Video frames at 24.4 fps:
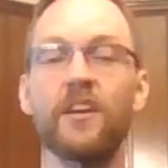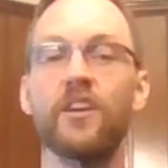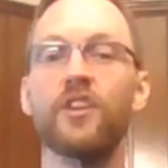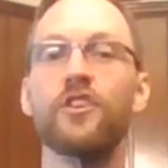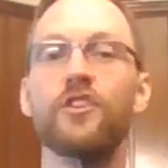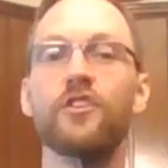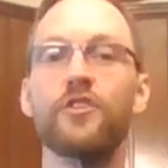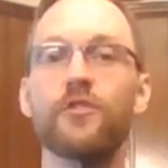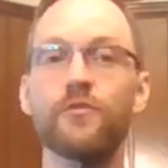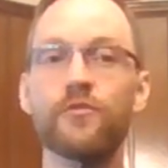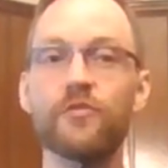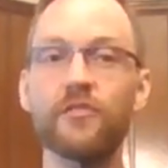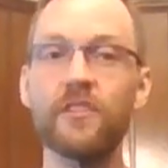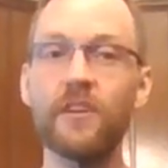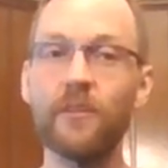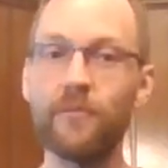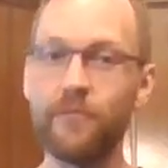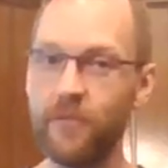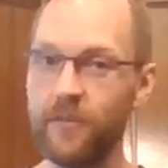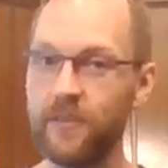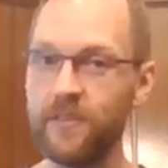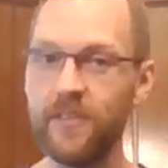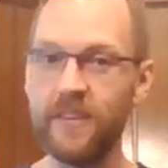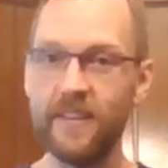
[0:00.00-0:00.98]
a huge
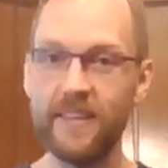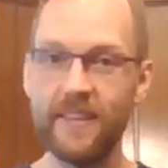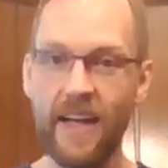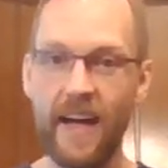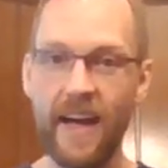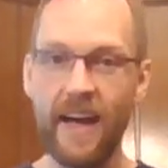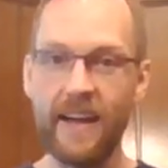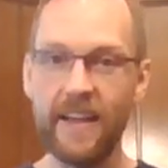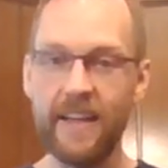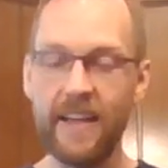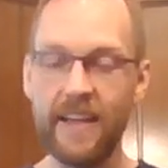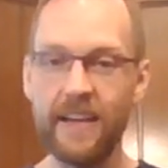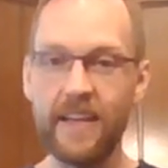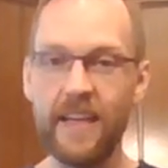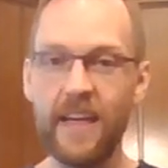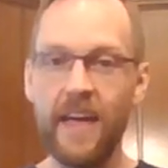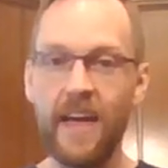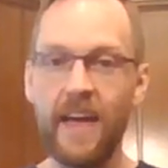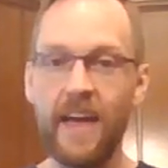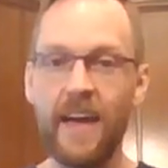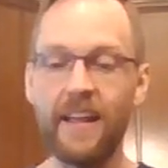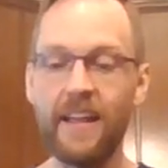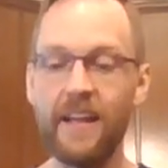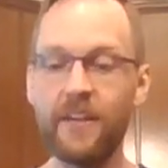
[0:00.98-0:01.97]
difference in dieting.
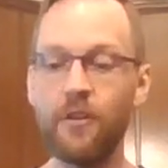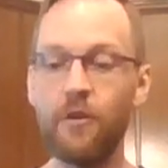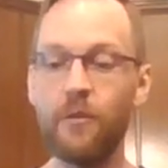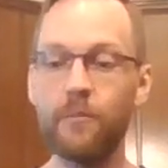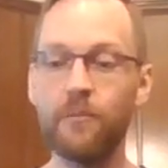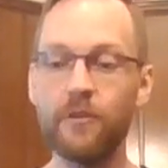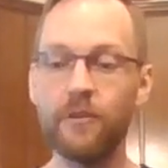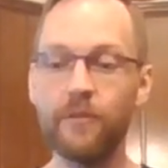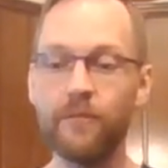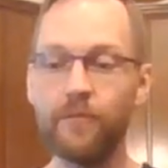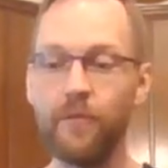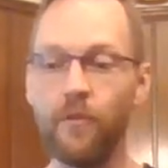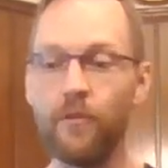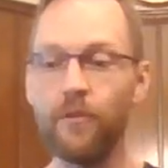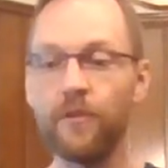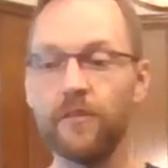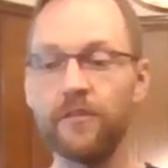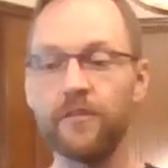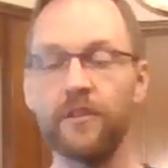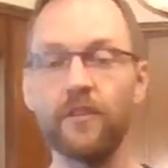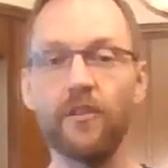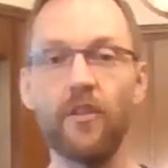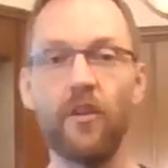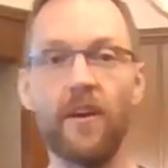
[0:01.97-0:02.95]
And I know I'm going to
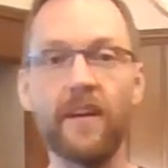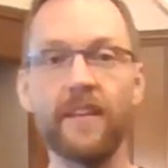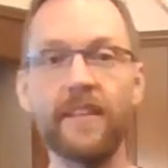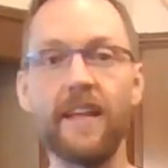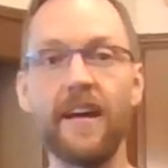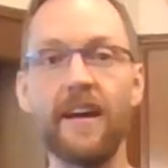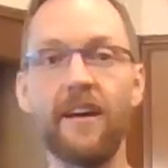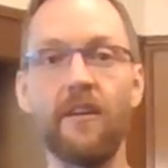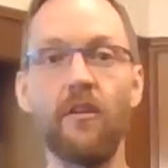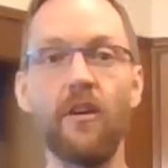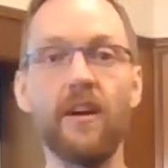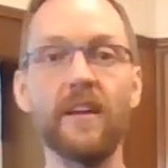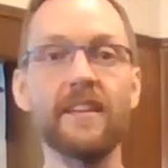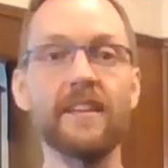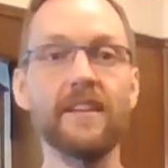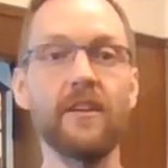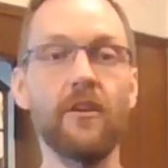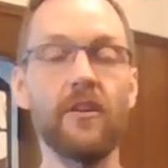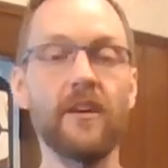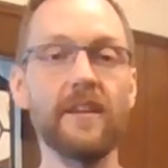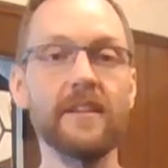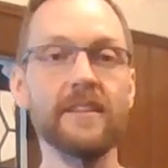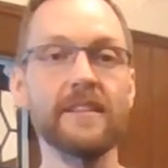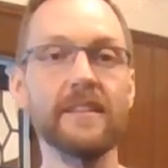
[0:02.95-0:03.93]
focus a lot now
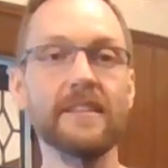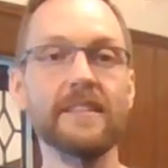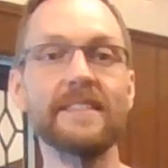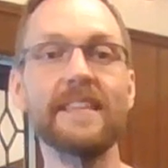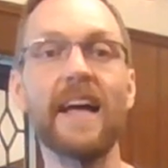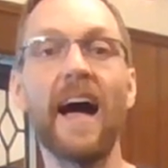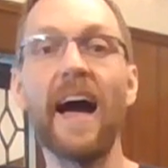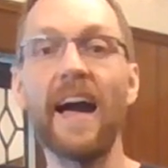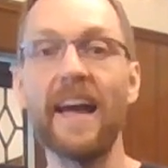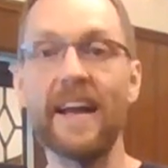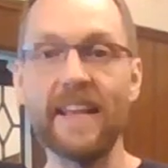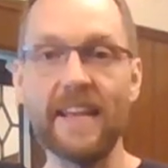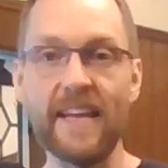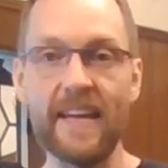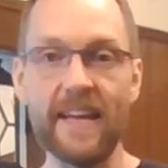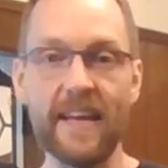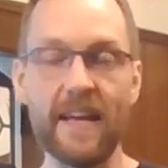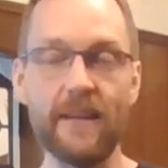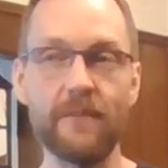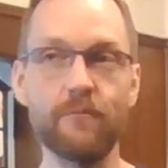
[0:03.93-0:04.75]
on dieting,